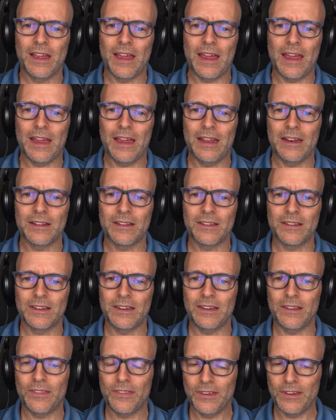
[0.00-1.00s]
and
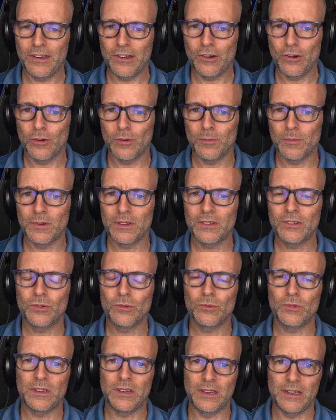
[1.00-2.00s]
Ethereum
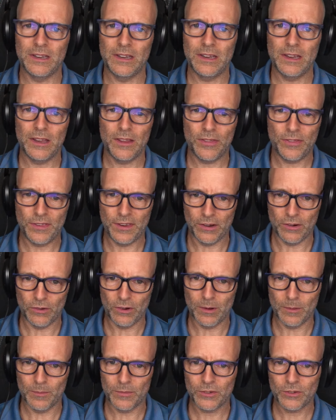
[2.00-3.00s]
to the
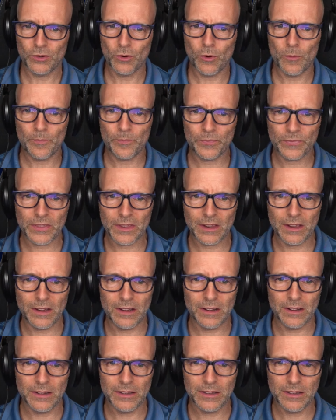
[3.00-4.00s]
Ethereum. So
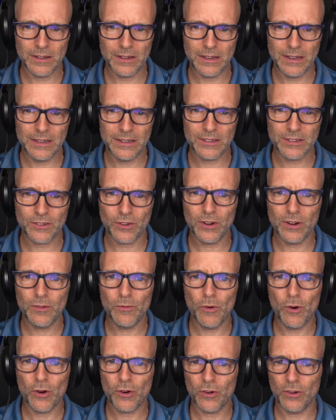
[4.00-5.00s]
it's gonna
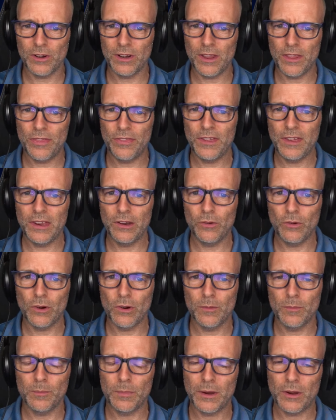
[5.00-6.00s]
work on
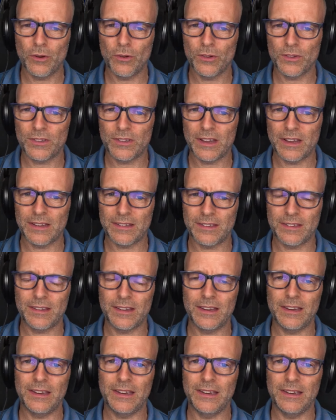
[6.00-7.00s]
Ethereum because that's
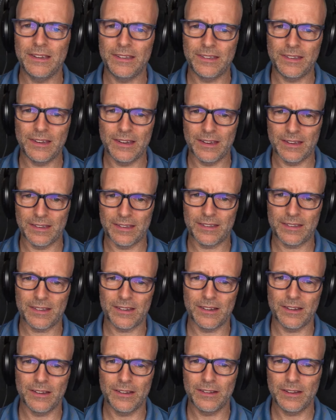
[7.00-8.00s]
the easiest.
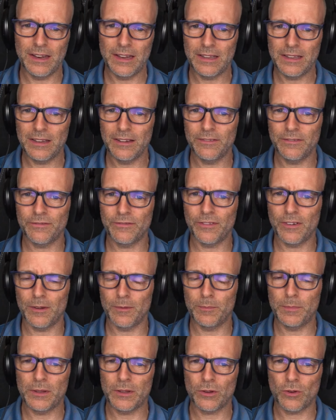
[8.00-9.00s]
Native
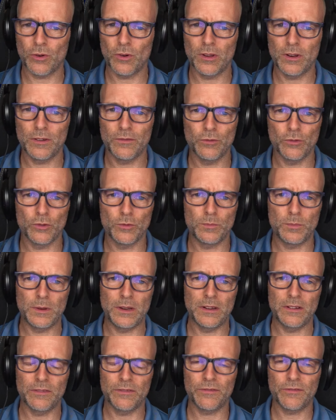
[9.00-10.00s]
Bitcoin would
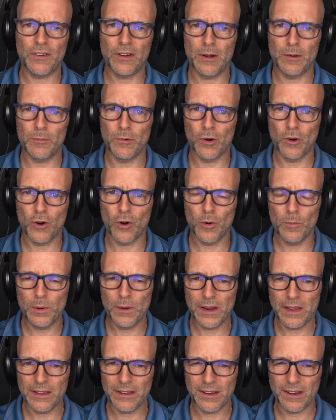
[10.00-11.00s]
be far more
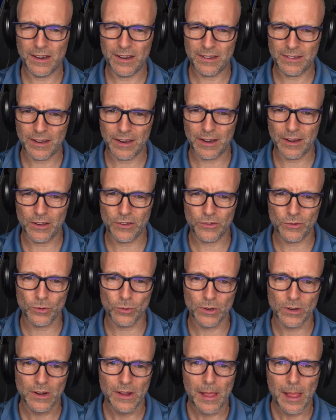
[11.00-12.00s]
complicated, as
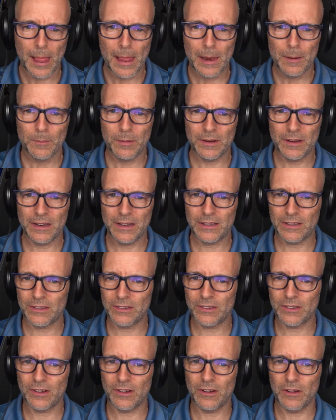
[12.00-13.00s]
understood, but that's